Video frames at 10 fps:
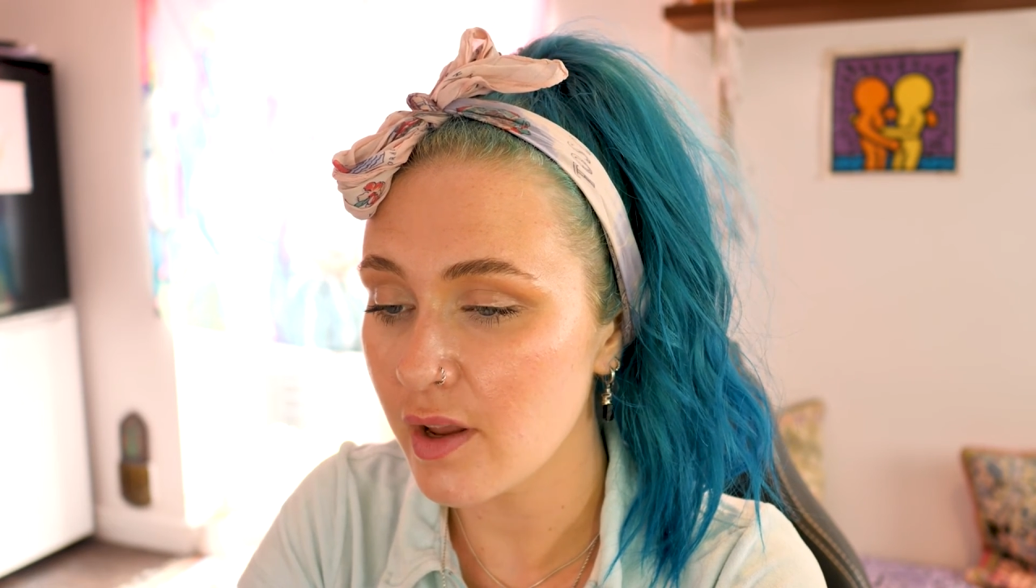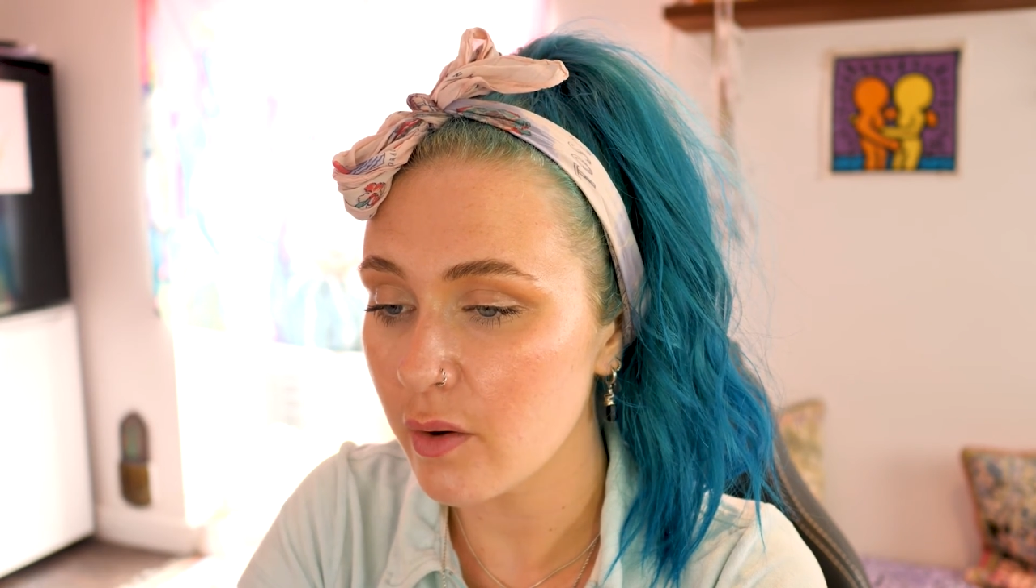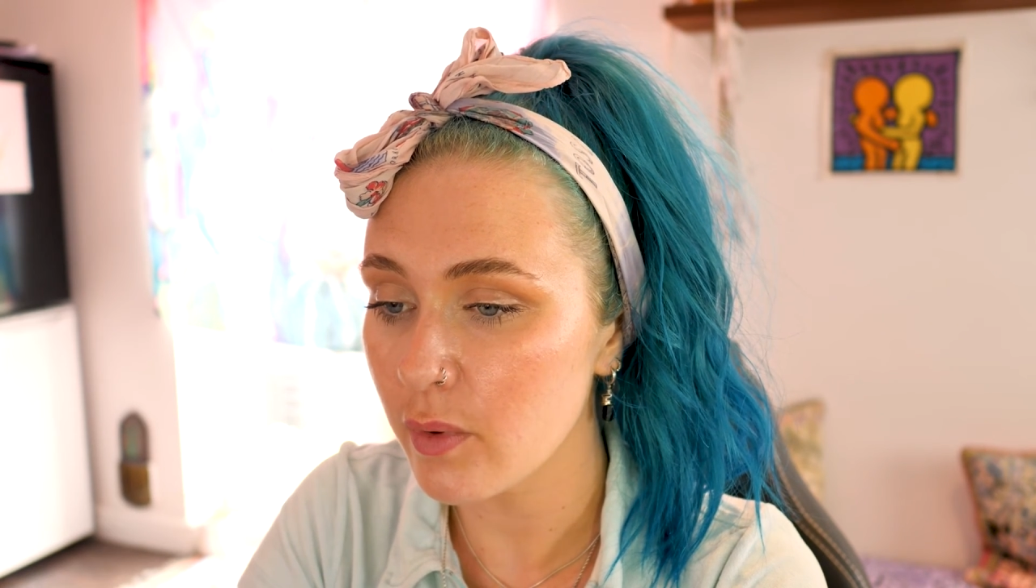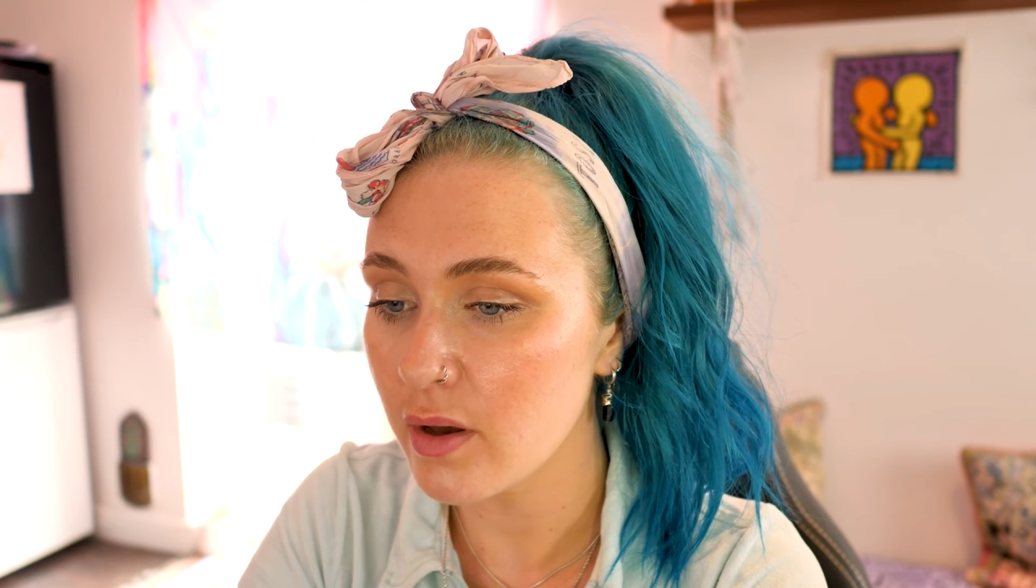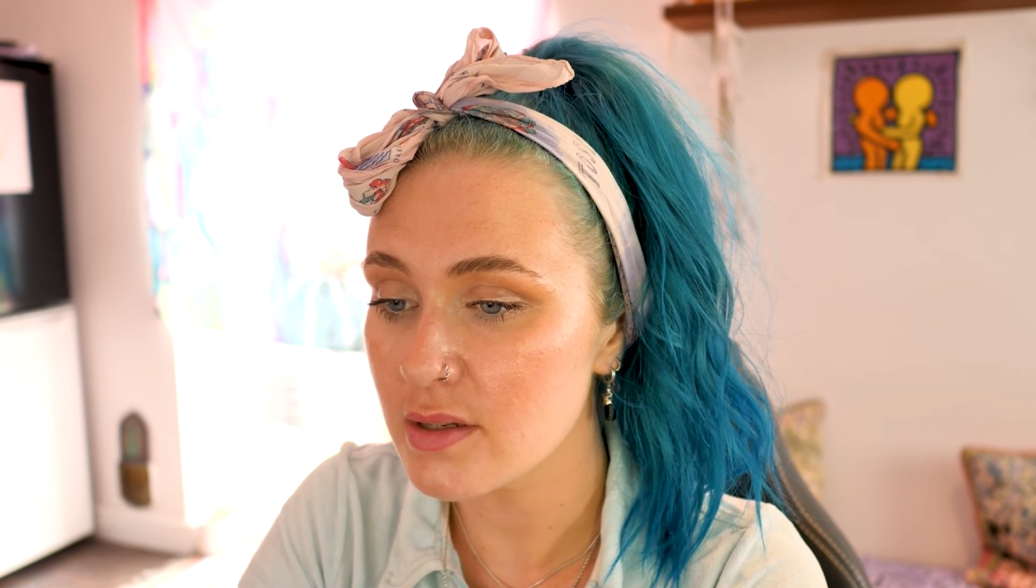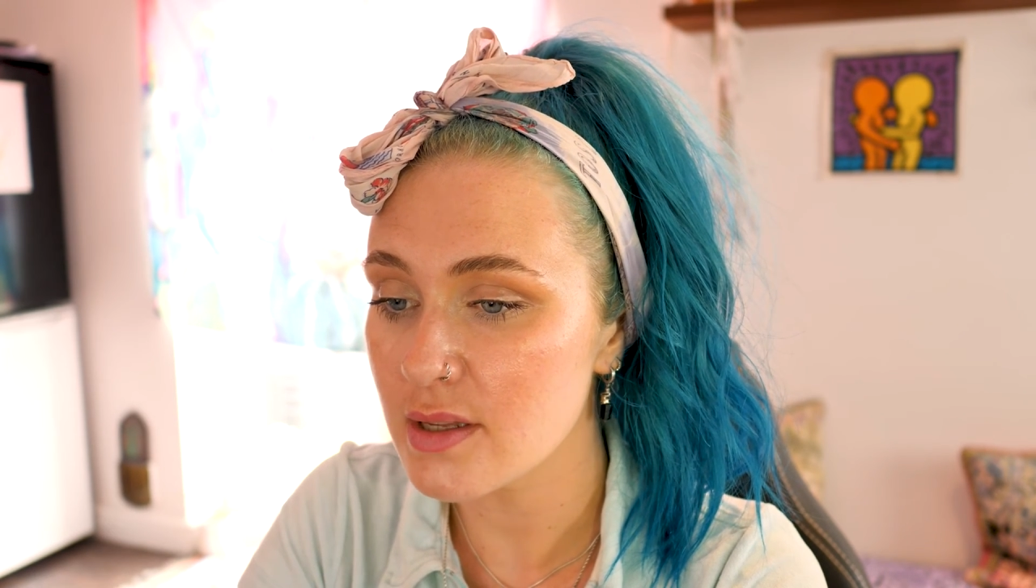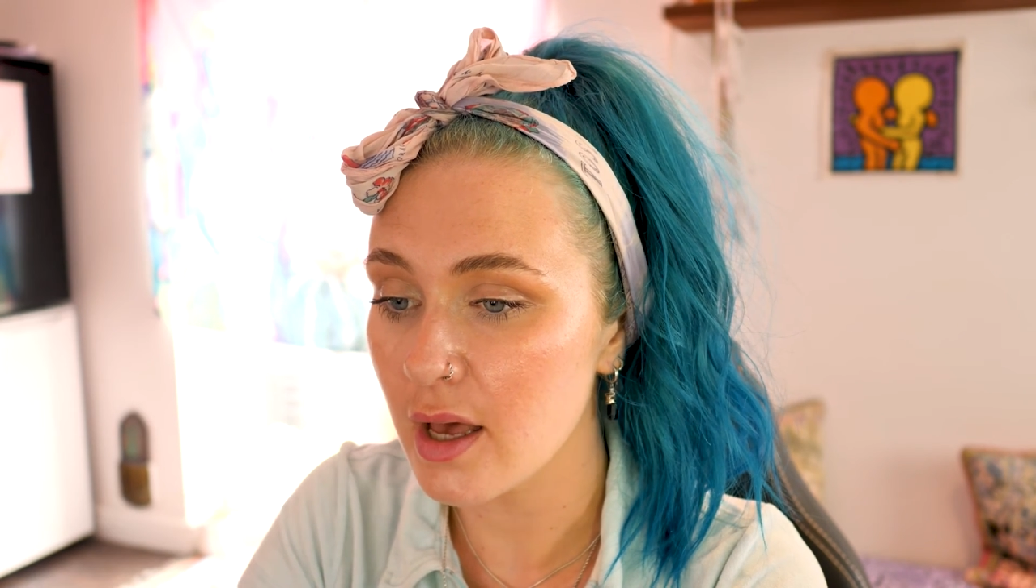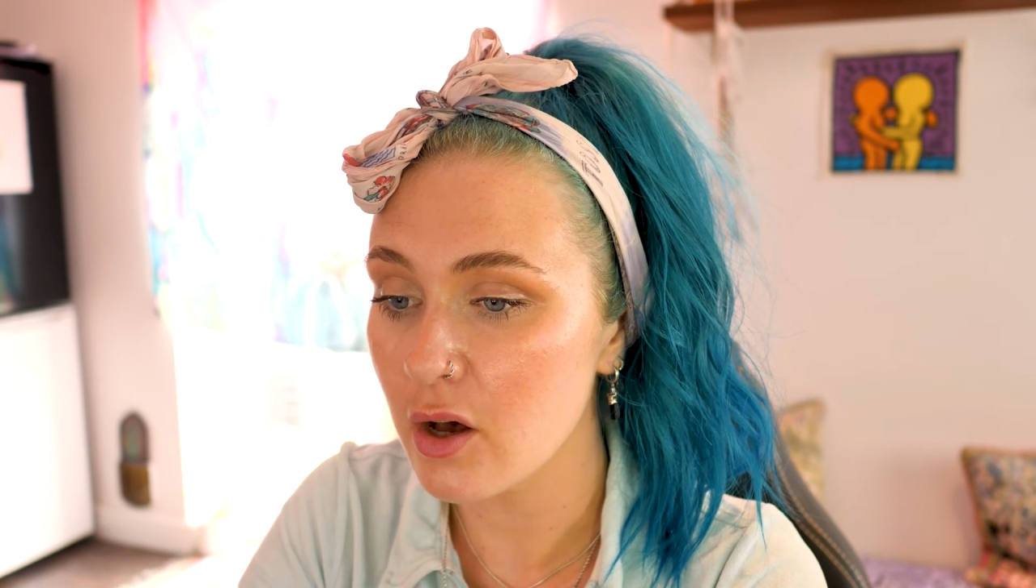networks that